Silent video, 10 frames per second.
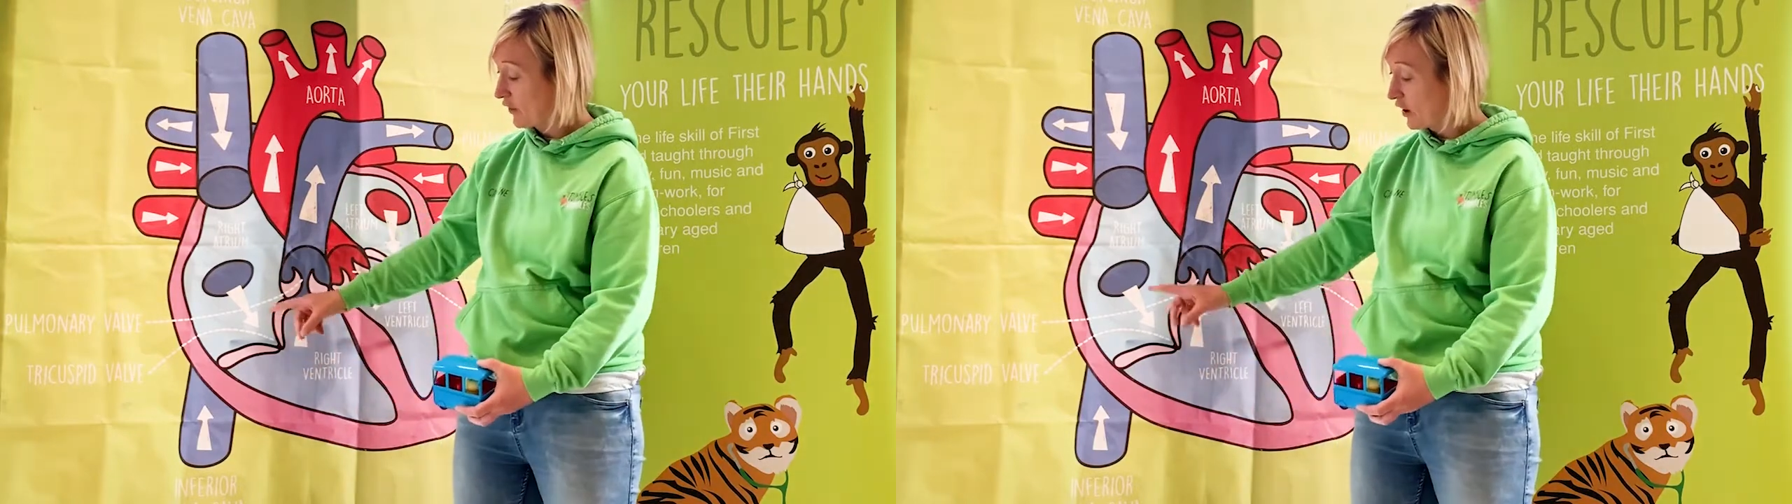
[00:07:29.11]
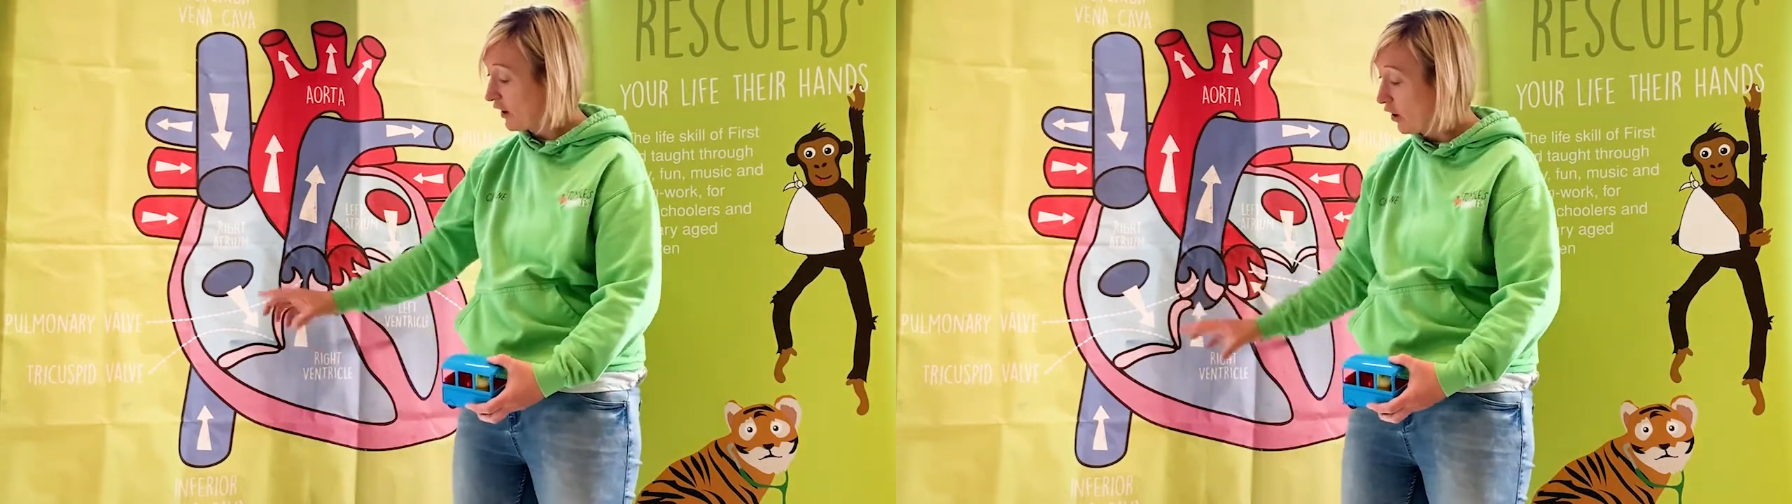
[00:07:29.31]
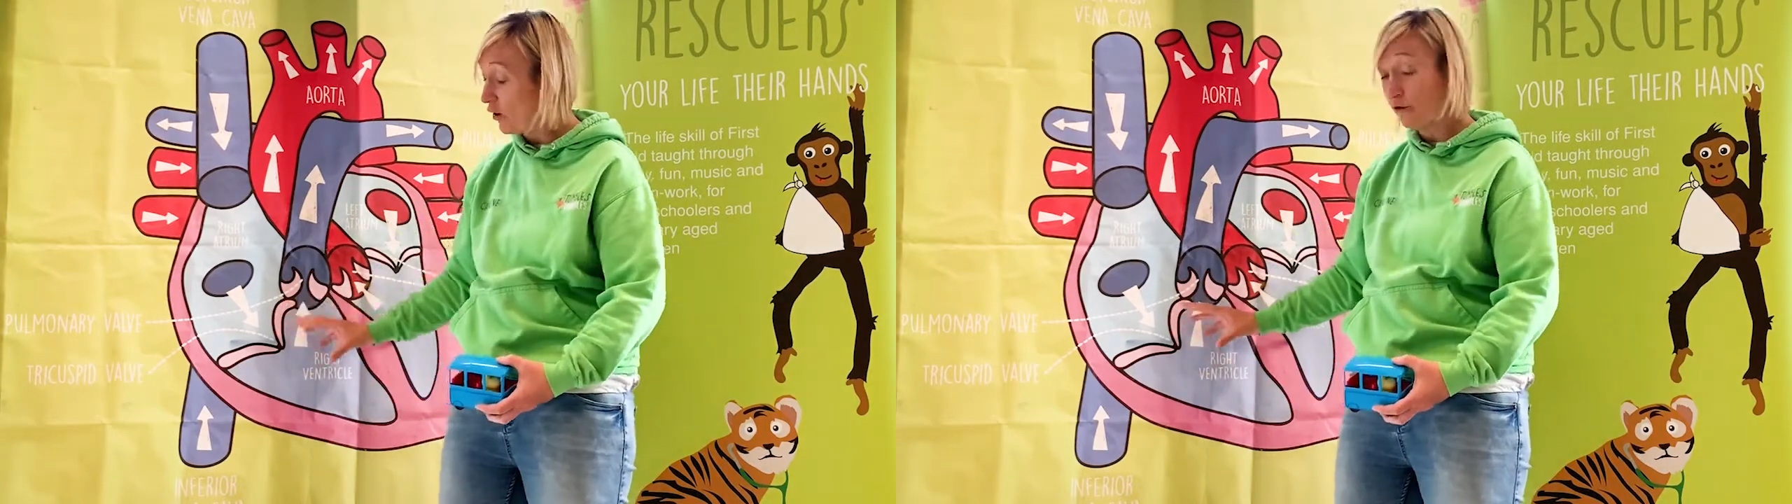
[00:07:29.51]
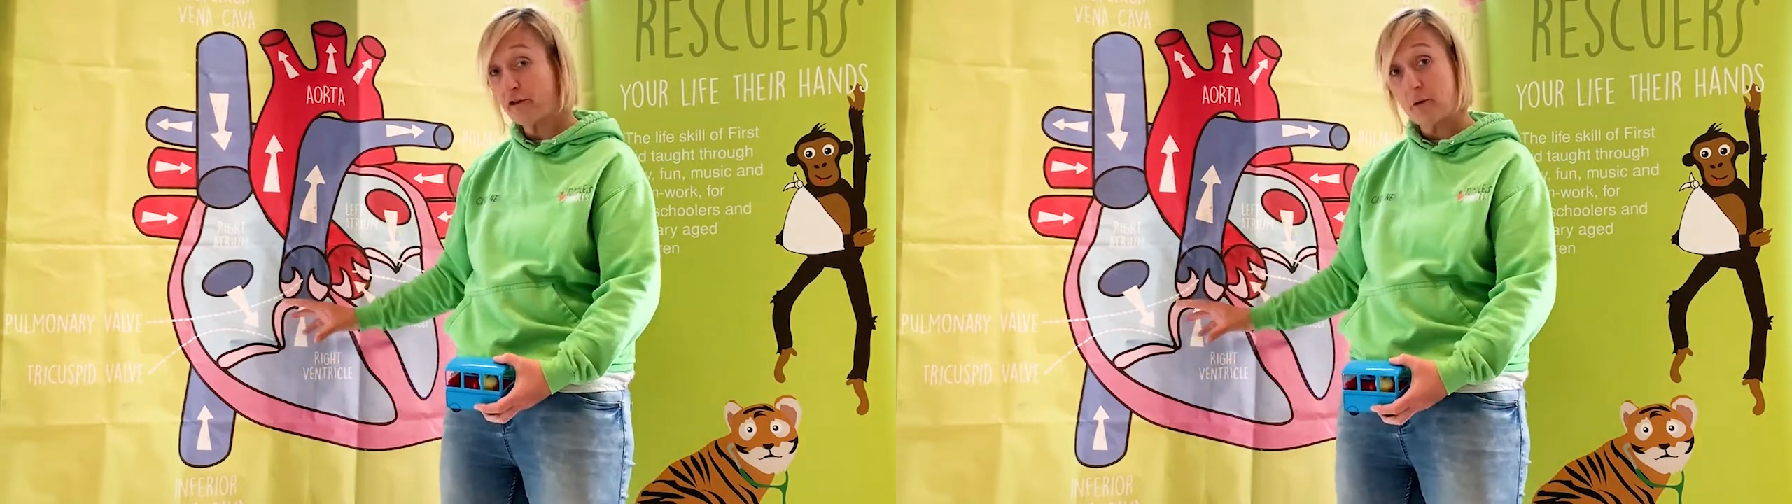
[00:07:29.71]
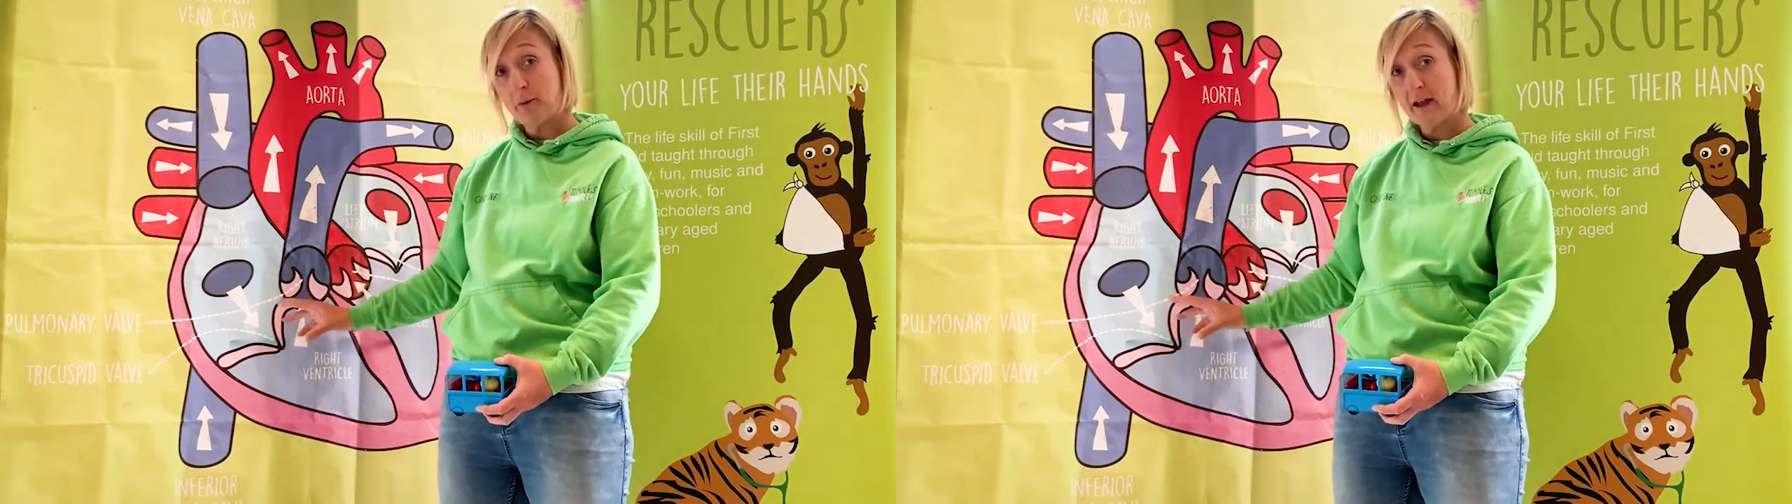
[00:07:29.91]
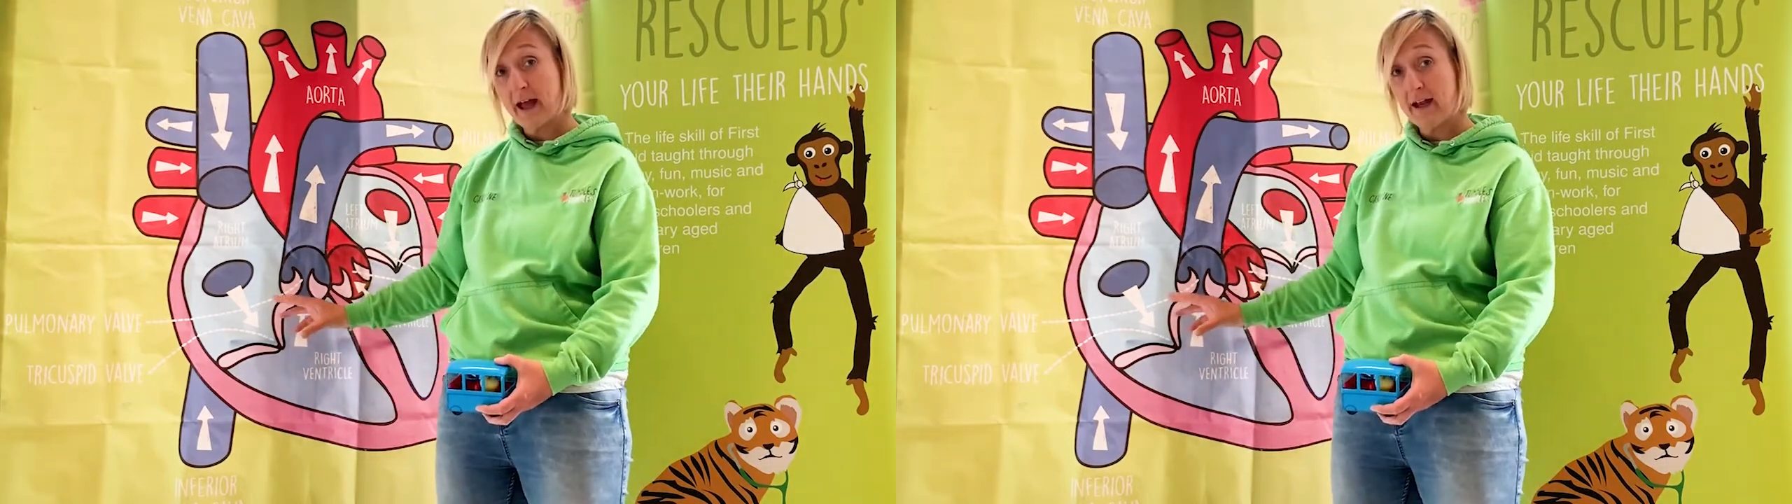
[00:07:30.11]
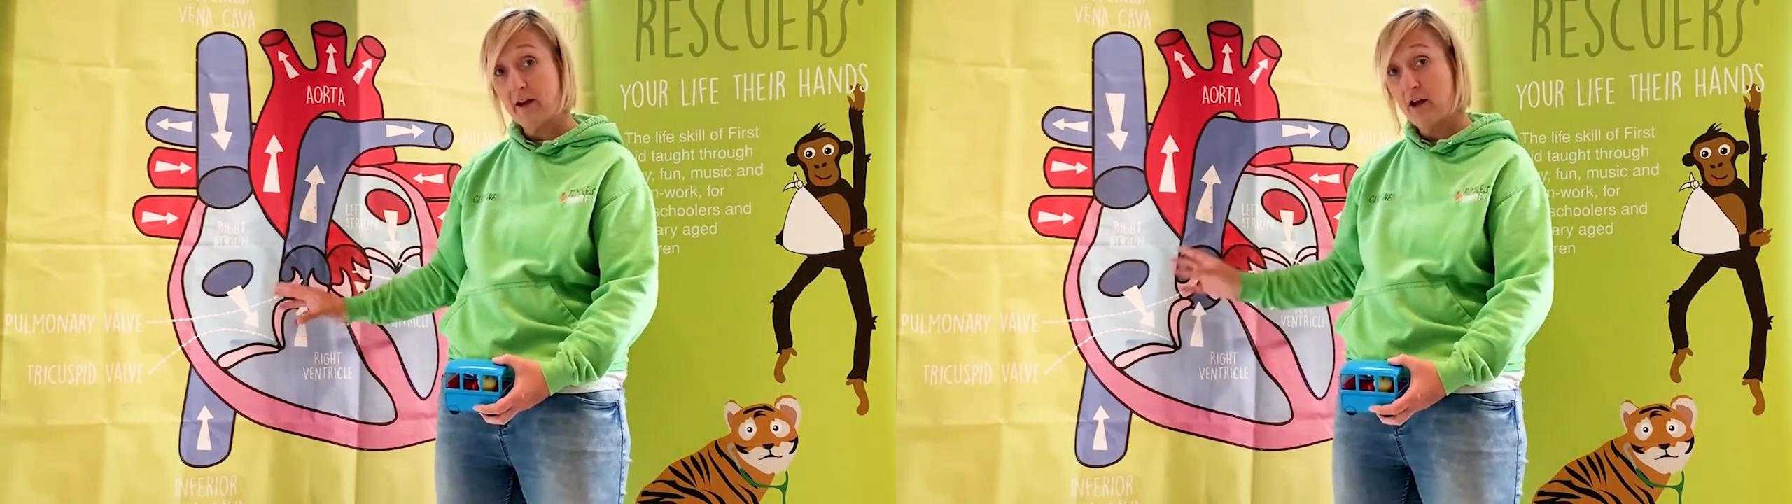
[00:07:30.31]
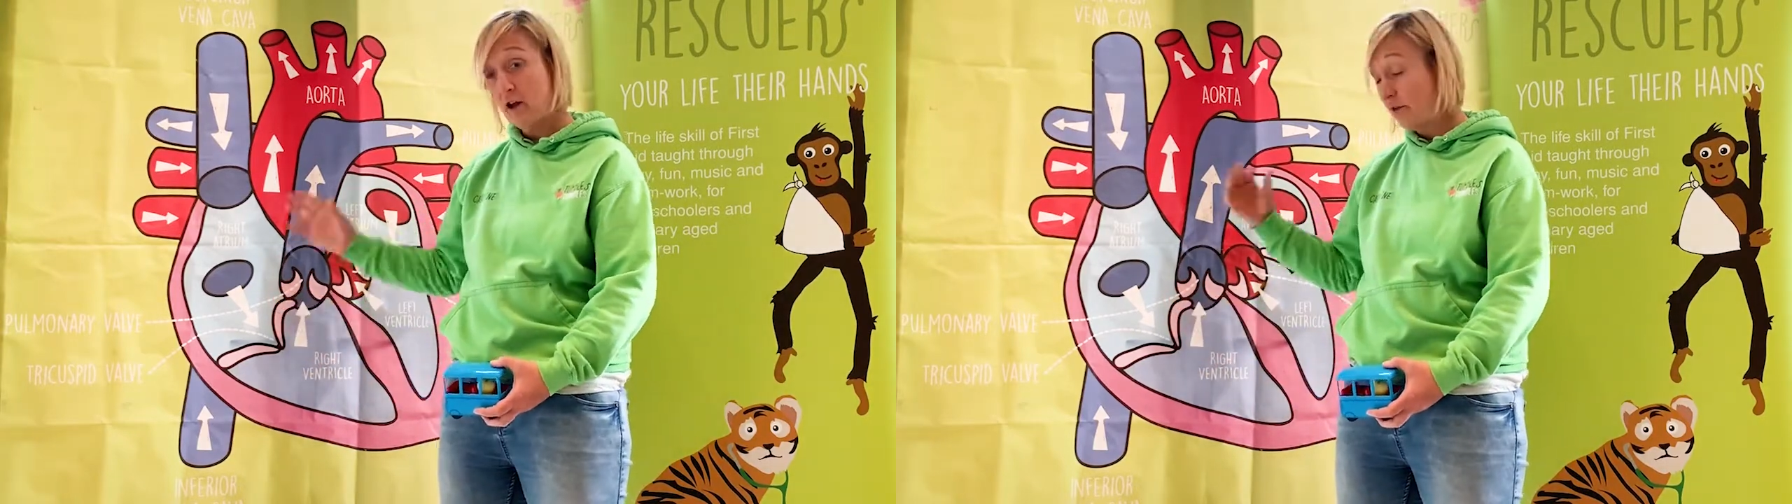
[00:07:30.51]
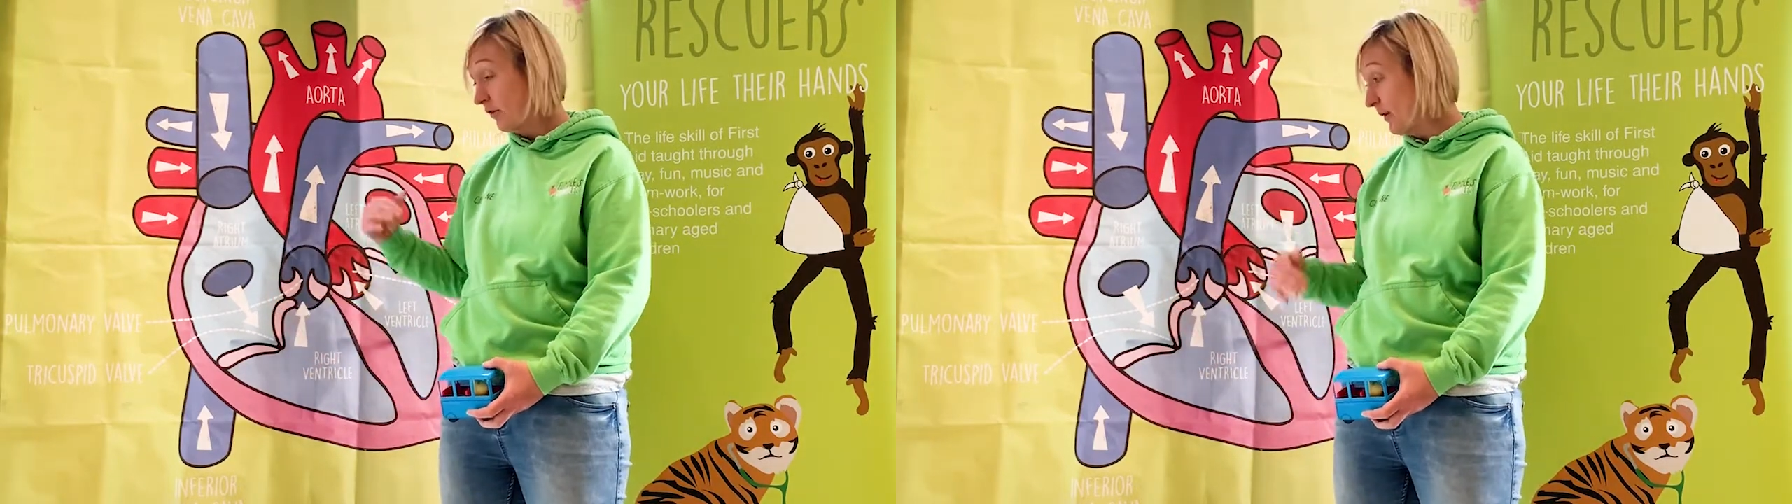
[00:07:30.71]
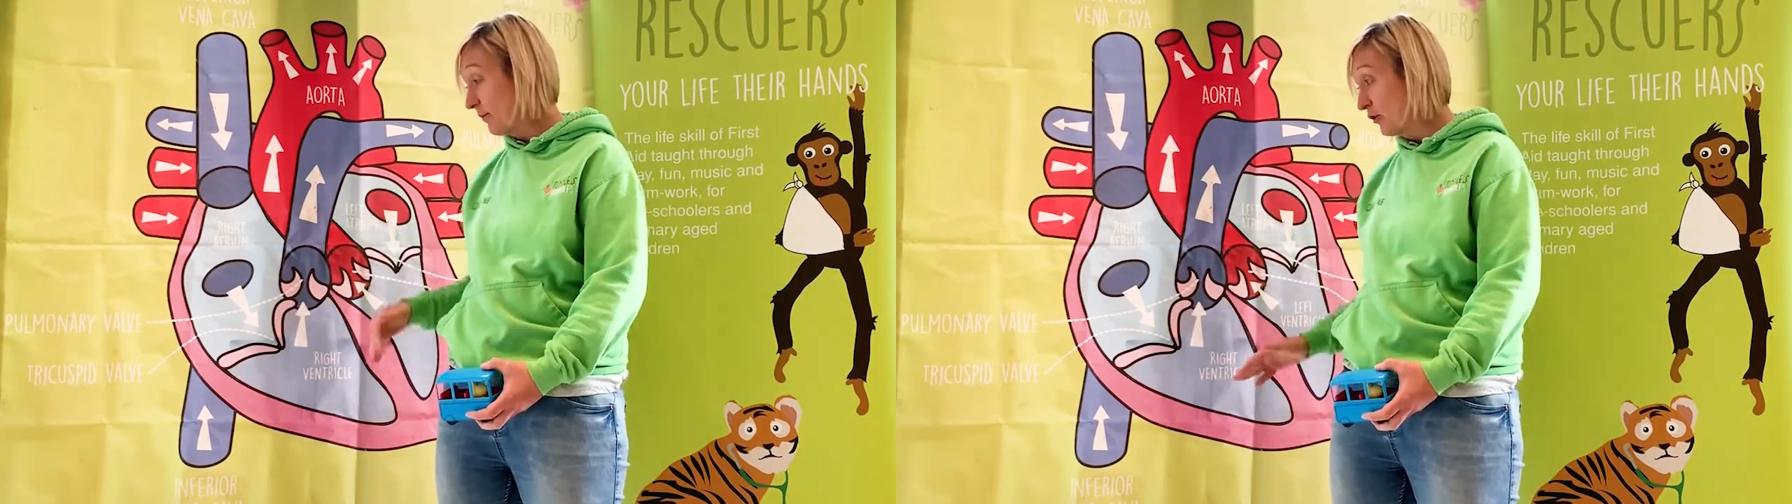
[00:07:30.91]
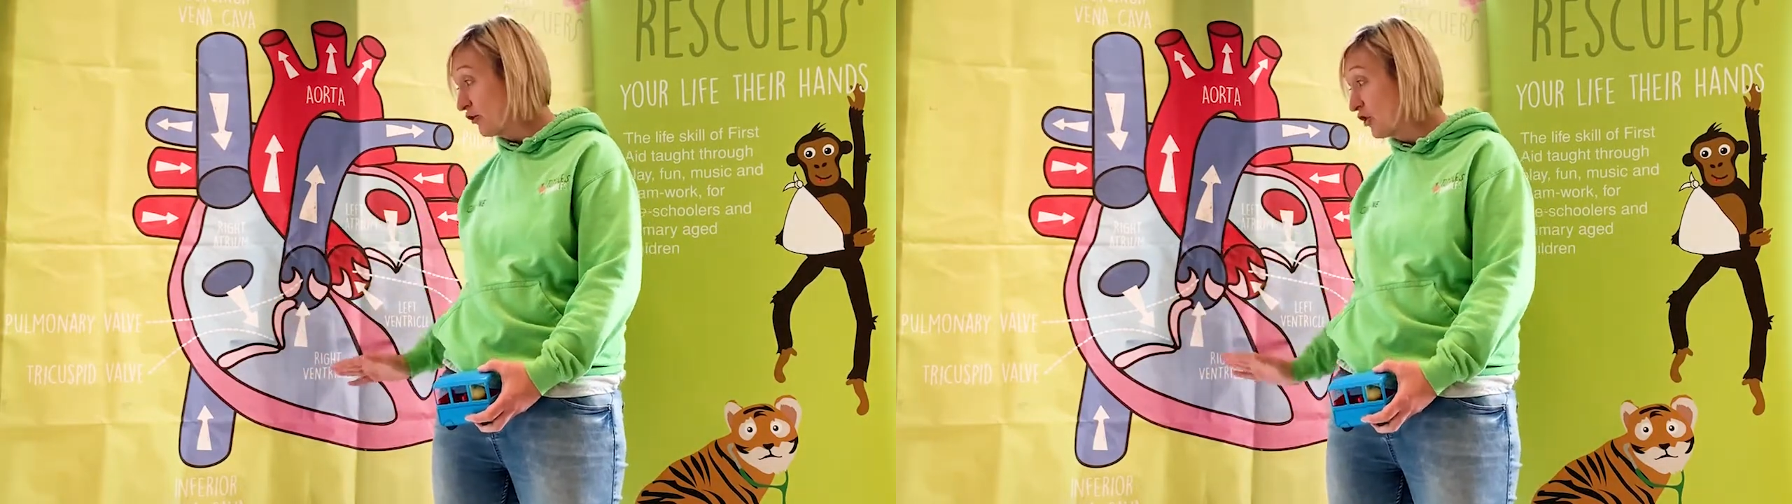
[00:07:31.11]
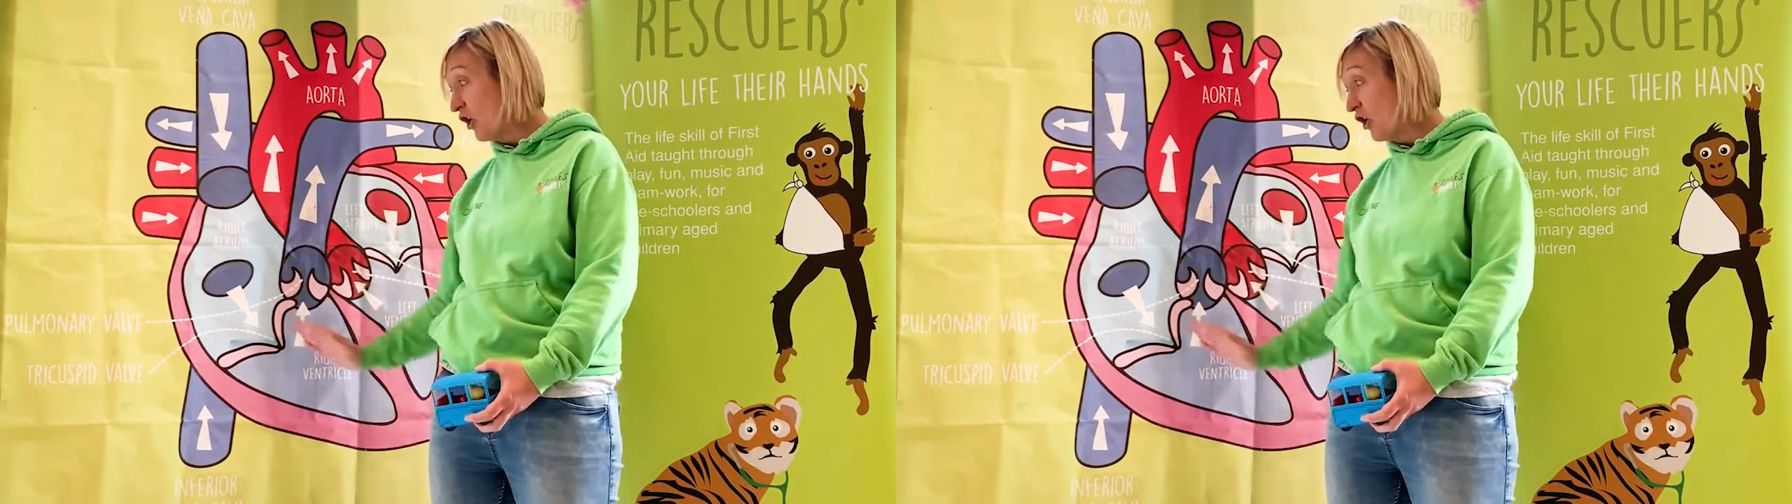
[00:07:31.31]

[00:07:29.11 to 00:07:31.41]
closes up again, so the blood